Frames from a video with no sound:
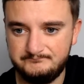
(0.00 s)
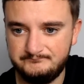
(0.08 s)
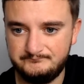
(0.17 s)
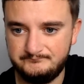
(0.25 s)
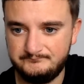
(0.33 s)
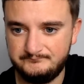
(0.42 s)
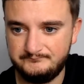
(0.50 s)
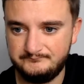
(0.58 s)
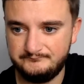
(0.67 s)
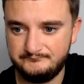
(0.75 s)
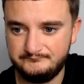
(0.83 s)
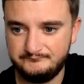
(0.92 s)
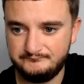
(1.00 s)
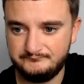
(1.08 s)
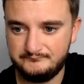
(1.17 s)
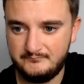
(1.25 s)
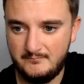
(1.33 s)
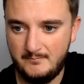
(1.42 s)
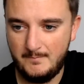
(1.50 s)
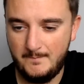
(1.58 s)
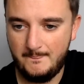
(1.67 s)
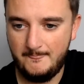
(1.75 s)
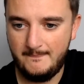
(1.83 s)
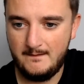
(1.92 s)

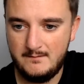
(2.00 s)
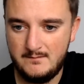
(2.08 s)
(silence)